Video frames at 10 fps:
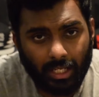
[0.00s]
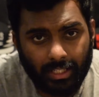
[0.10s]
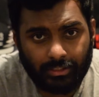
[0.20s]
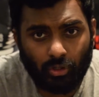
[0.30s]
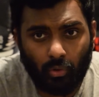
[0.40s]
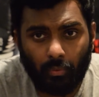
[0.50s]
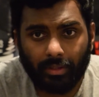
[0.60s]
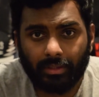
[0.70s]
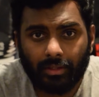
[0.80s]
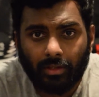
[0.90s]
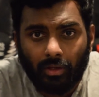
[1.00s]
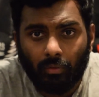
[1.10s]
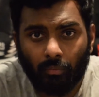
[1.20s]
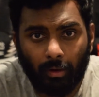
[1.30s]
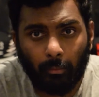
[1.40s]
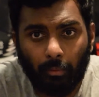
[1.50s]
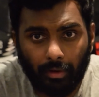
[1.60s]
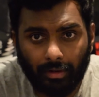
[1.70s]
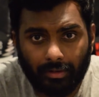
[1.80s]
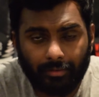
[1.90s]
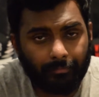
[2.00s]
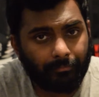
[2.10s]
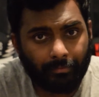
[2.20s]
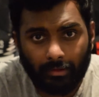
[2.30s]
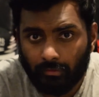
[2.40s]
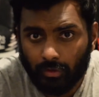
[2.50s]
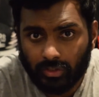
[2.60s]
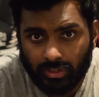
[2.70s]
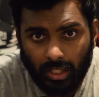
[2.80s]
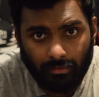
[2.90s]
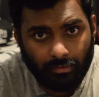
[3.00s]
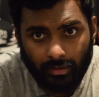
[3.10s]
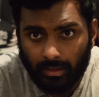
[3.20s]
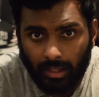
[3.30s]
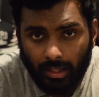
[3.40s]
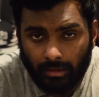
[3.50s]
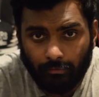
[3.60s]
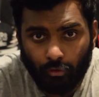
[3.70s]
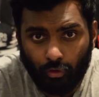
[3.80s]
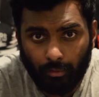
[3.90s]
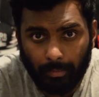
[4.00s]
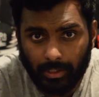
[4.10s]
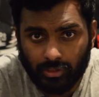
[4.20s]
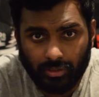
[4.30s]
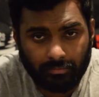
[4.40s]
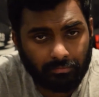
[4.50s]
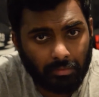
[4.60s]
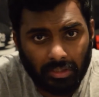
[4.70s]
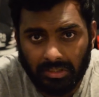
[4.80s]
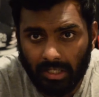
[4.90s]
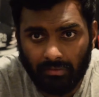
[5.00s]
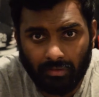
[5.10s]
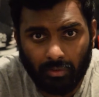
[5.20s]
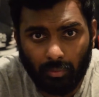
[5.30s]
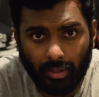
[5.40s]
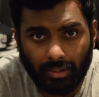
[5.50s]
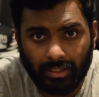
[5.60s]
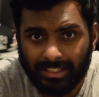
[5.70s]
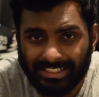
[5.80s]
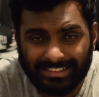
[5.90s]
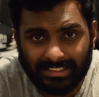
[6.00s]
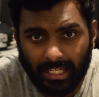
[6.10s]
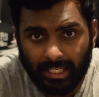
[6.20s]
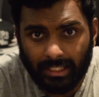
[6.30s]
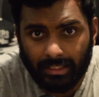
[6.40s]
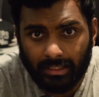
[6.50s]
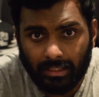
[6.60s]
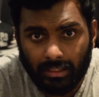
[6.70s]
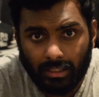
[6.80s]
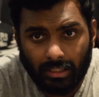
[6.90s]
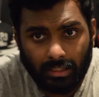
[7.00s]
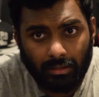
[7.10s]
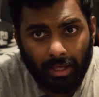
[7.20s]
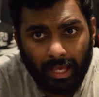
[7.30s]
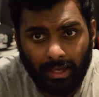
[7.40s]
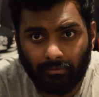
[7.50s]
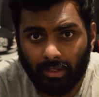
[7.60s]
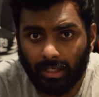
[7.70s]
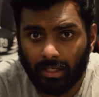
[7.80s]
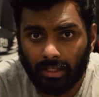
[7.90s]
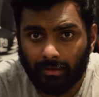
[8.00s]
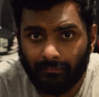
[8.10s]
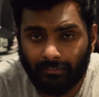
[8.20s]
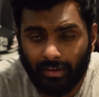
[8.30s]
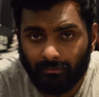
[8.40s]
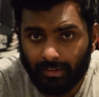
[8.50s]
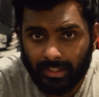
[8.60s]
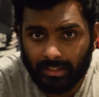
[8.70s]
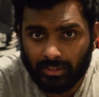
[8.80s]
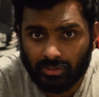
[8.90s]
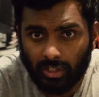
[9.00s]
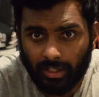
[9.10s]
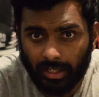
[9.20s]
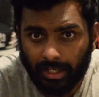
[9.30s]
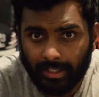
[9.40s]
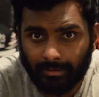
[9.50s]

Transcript: Now let's go with what worked. First off, the full court pressure definitely worked. Second, having Van Vliet in the starting